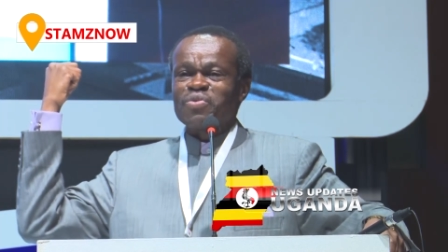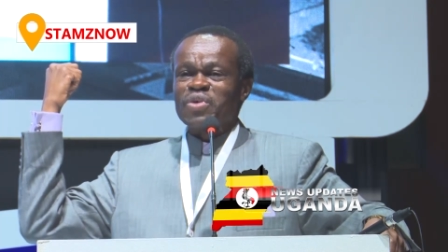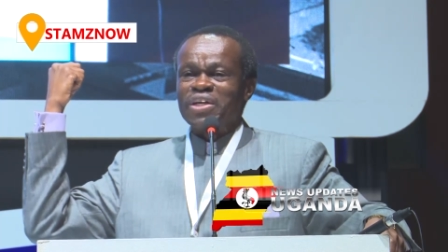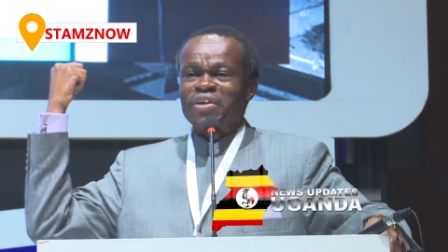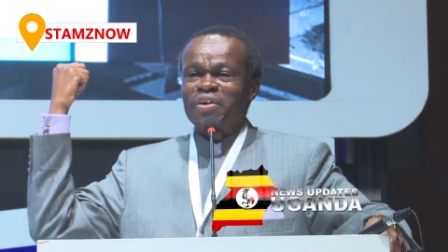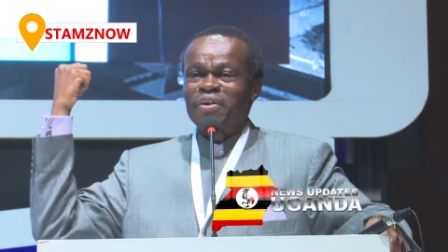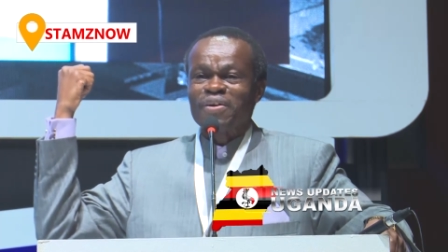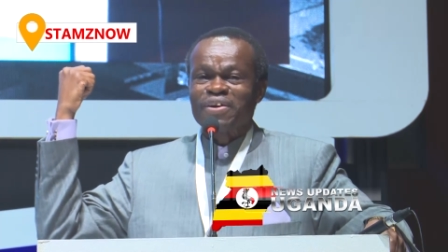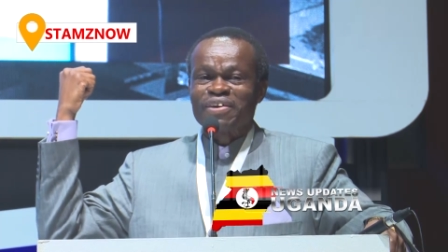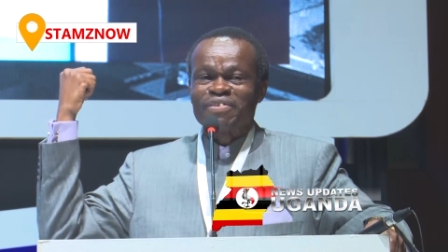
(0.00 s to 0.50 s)
we
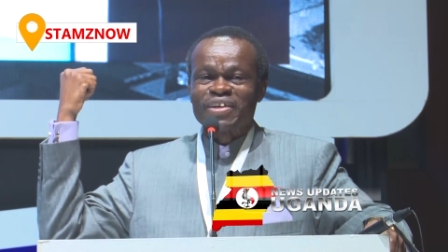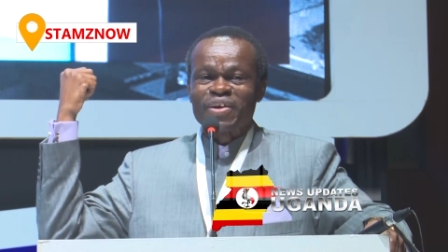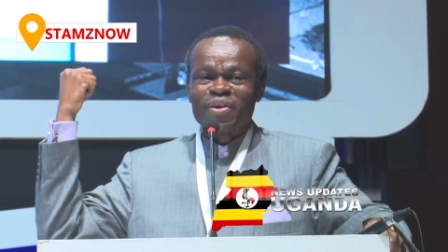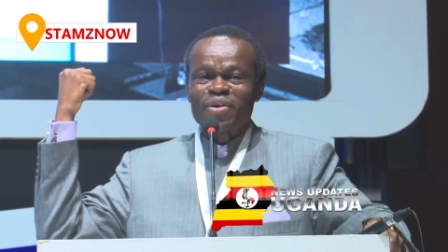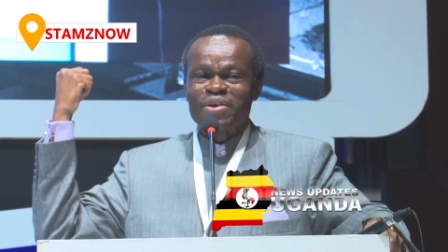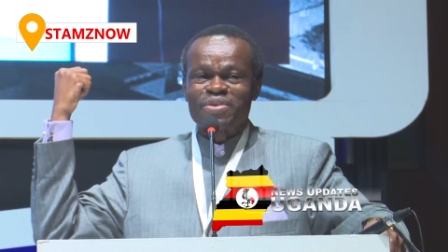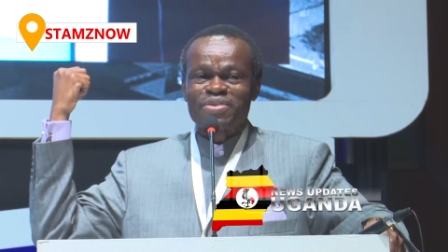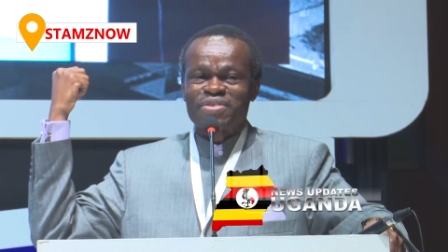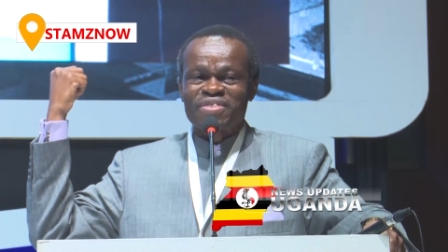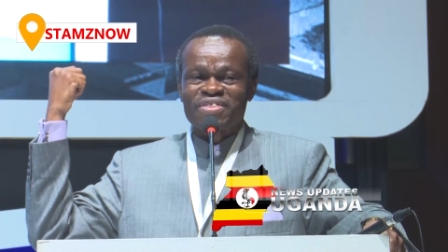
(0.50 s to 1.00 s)
call
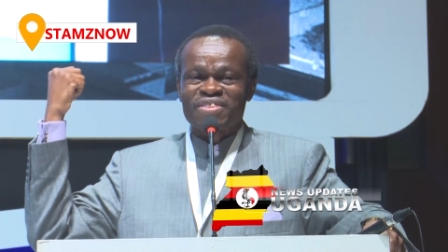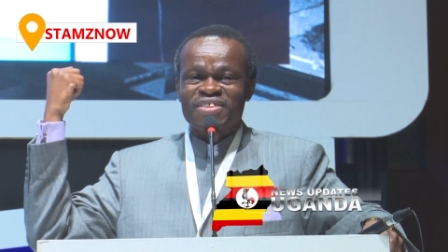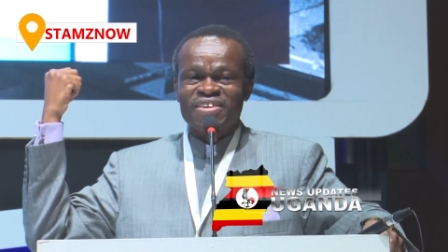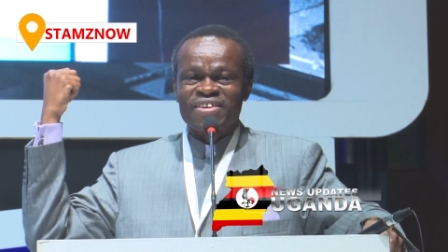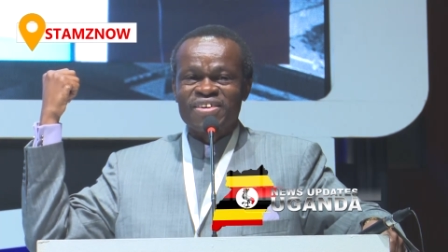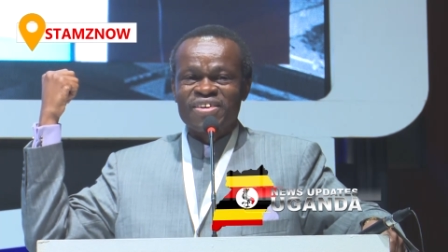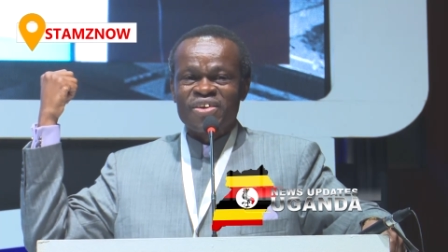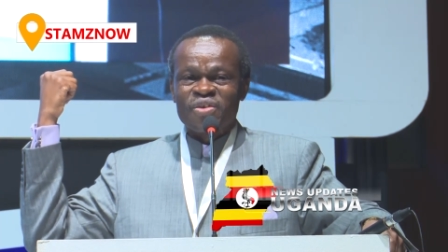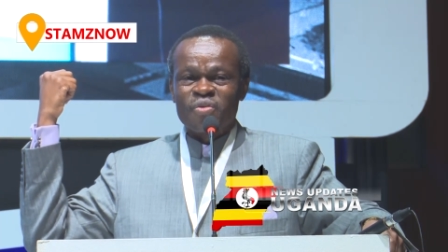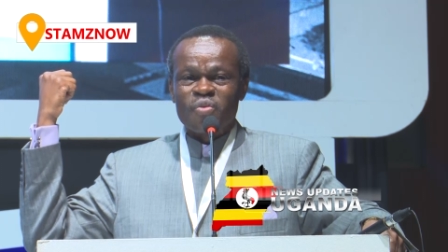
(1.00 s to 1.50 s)
growth
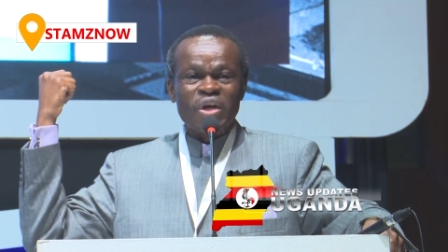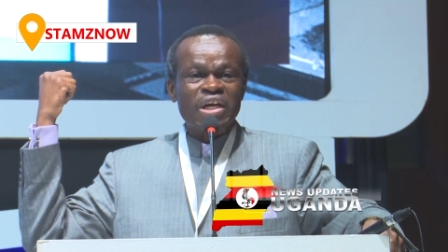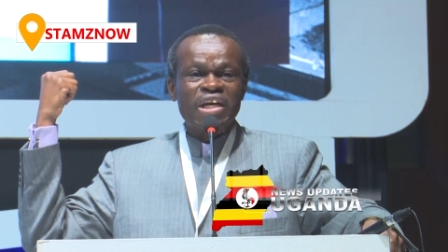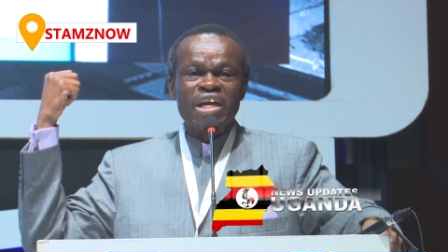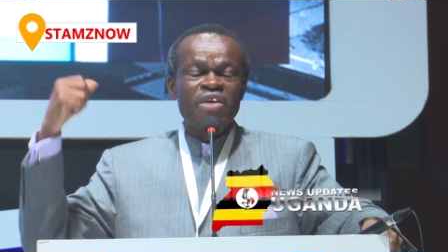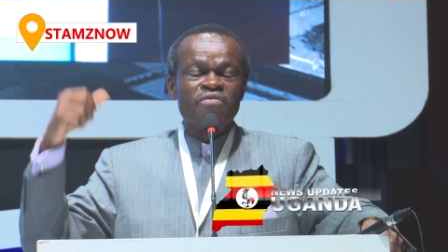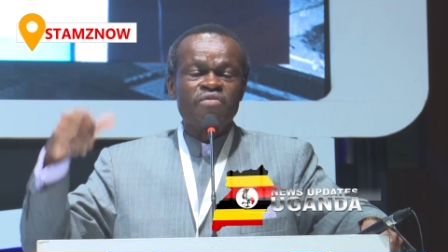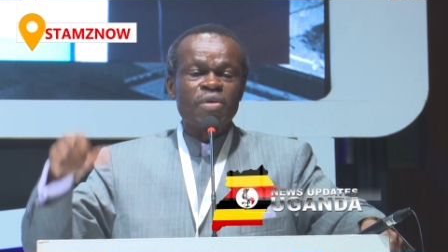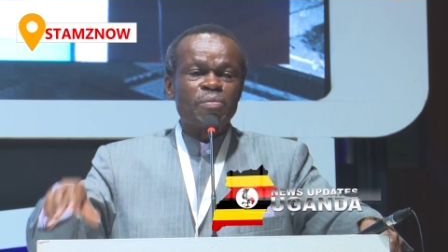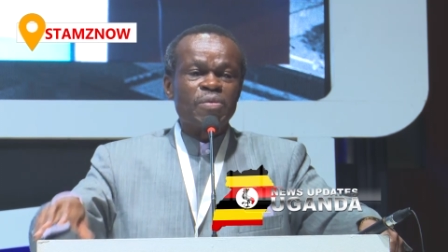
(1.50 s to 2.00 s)
will
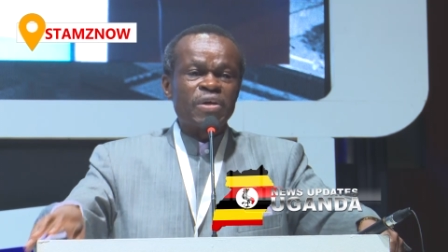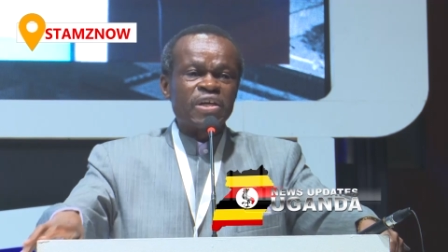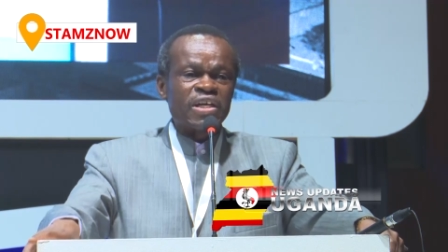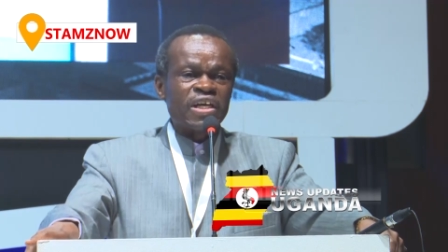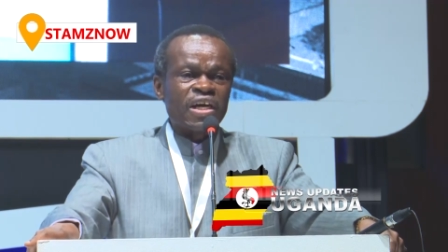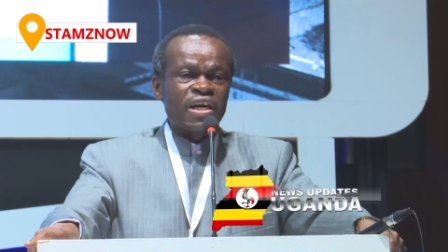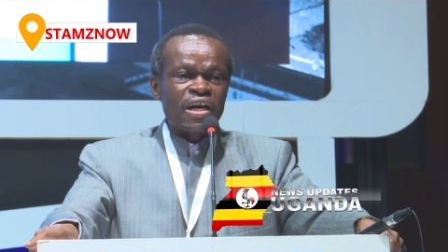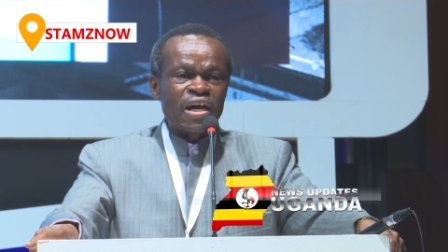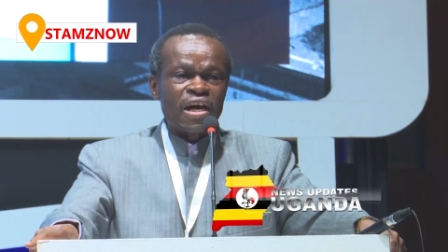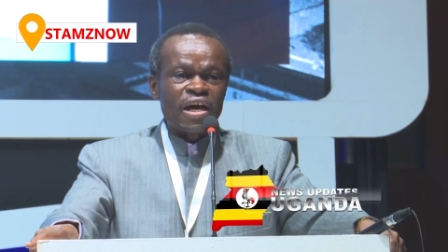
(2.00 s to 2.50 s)
never be
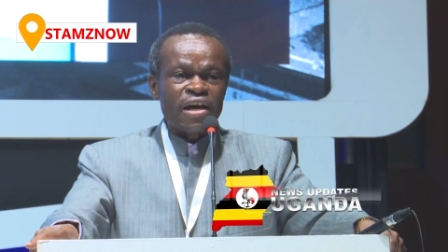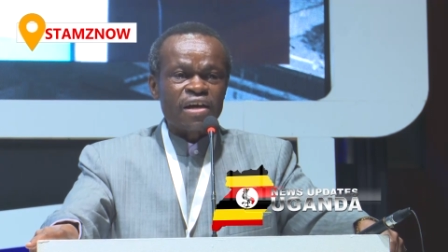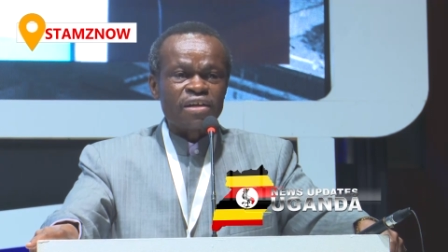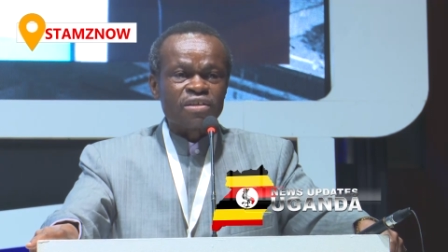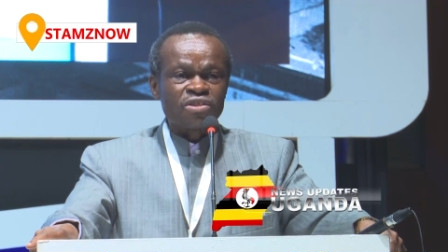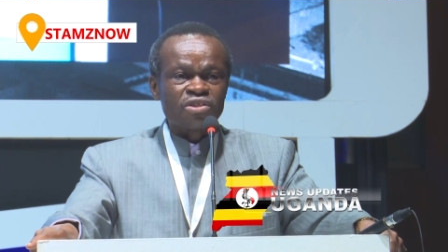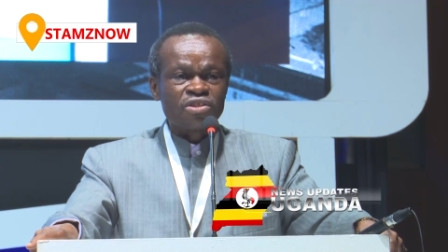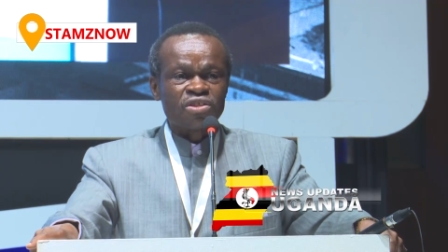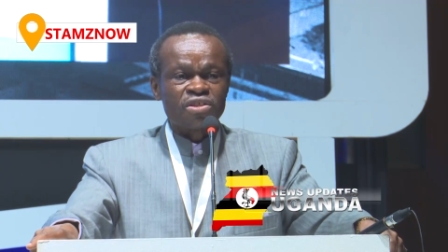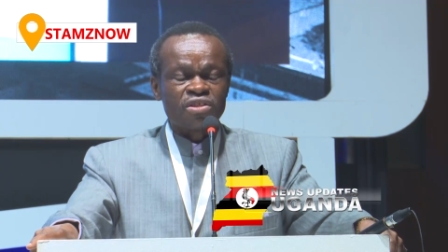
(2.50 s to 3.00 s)

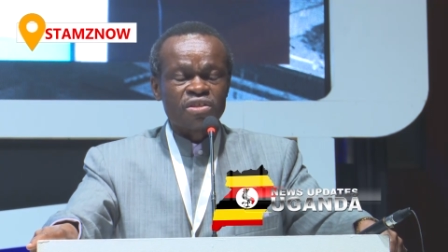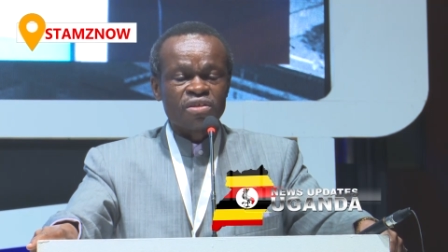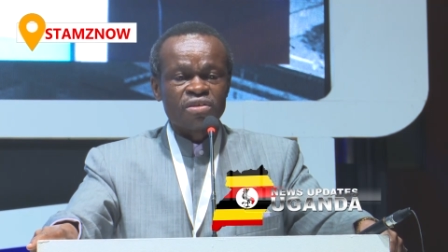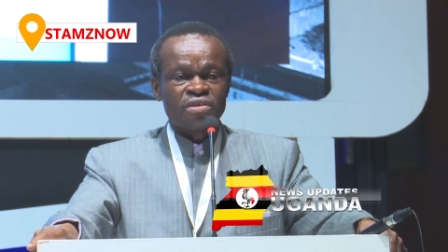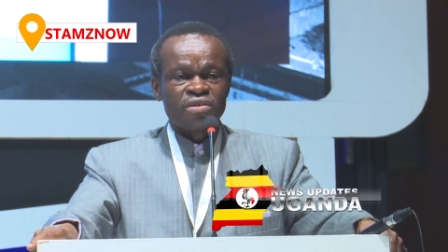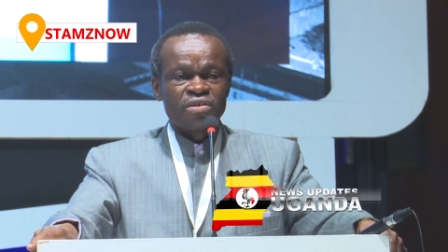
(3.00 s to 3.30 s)
realized.